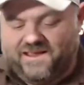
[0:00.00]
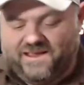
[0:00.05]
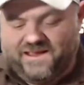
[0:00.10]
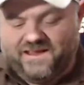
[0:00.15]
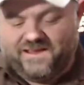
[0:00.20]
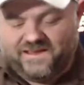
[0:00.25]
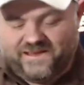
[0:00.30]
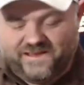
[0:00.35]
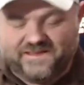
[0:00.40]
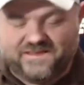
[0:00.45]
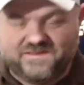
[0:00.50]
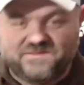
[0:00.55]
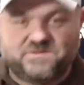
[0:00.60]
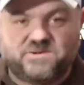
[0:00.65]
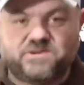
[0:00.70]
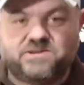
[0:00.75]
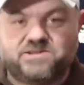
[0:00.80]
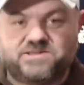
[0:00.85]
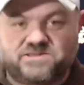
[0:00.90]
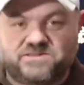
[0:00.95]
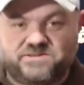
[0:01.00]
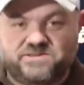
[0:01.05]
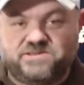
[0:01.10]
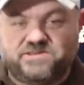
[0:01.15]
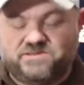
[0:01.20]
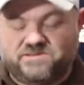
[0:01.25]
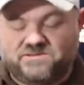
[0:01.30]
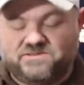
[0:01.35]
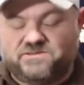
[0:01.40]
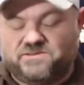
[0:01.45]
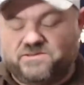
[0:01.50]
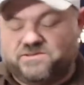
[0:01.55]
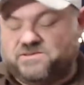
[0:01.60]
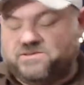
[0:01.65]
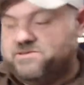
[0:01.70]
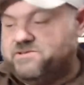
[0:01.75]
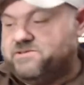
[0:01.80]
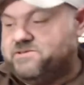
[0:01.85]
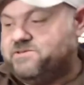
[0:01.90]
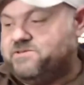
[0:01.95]
Nothing's worse than when you
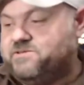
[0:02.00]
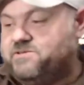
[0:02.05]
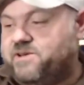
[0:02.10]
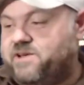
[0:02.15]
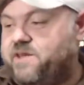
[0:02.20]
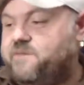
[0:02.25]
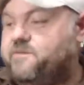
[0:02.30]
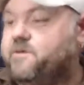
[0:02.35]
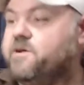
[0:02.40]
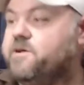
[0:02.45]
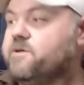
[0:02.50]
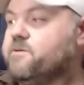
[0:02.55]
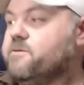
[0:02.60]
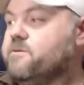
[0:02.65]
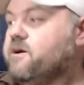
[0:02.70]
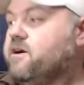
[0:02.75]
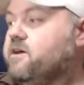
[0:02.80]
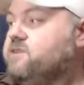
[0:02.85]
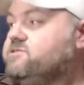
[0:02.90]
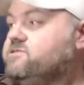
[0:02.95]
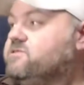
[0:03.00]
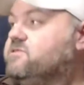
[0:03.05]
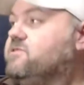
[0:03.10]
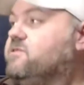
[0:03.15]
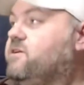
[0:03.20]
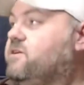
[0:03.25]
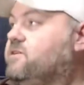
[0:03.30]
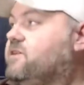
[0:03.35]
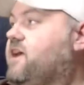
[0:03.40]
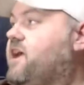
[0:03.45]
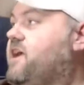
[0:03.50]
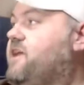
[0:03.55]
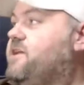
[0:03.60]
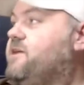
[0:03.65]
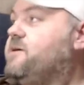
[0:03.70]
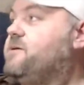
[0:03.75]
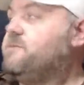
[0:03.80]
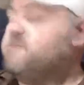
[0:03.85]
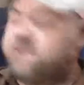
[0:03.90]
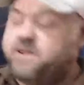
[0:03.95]
have all your rods and they're all tied
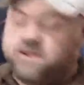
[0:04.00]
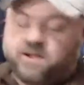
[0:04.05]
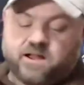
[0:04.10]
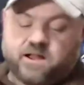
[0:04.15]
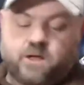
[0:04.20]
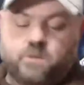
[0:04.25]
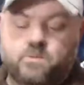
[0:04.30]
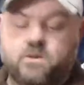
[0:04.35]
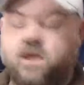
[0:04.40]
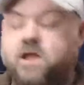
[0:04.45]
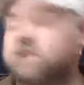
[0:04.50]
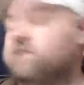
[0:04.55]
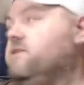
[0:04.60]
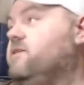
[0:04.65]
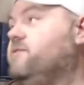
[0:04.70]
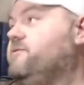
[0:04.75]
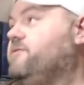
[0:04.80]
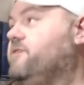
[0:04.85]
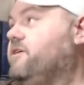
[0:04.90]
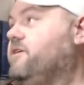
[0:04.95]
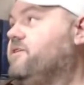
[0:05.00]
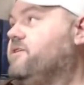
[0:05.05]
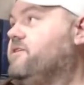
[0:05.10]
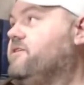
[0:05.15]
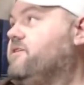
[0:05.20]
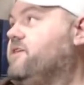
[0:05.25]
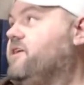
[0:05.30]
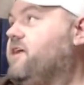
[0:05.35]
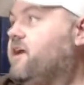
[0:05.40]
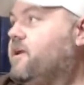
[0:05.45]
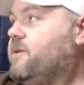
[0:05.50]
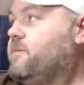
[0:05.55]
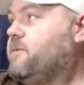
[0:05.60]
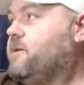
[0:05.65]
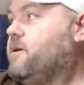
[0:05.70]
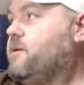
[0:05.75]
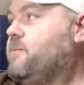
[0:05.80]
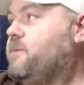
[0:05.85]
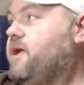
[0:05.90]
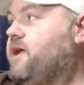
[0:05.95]
up. They all got rod gloves on there and you got them
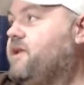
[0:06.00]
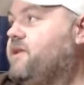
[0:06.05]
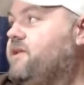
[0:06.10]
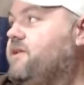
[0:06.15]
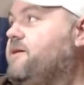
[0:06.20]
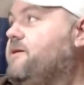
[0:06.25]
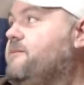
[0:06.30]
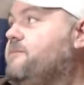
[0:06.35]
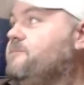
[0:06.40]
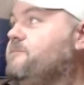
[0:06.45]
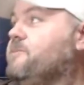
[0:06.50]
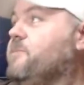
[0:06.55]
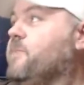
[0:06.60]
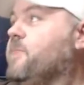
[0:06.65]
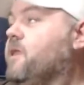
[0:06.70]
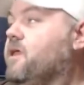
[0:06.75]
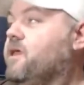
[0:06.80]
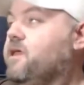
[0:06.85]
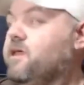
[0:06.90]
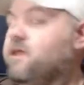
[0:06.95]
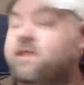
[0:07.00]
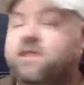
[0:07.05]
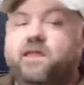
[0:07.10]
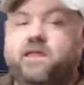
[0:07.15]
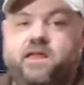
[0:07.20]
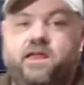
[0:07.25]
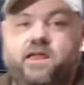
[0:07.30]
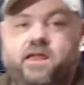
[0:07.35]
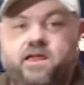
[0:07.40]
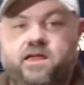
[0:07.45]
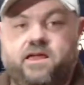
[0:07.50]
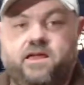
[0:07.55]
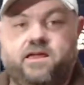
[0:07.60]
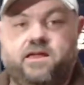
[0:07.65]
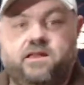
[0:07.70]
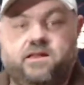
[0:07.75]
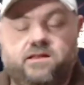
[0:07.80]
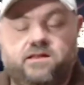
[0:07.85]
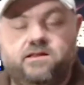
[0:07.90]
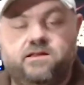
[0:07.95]
all banded up.
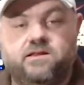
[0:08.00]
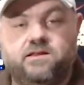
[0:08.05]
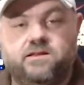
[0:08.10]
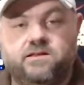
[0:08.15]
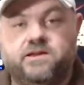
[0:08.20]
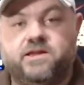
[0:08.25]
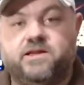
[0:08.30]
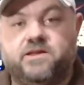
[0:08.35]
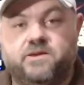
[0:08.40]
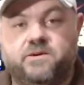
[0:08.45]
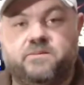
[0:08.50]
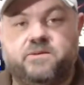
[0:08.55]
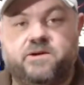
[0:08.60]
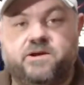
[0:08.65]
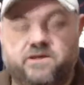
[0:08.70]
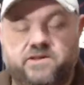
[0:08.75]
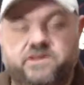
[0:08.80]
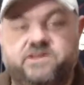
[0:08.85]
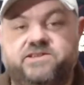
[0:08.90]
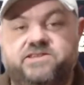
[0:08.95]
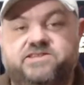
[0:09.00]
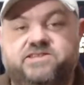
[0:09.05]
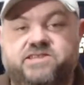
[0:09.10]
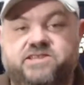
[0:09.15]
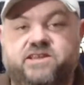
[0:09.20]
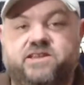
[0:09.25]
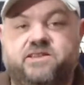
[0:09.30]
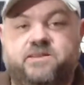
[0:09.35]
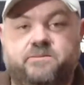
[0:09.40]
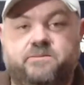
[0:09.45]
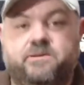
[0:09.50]
And you look in your mirror and you just see nothing but a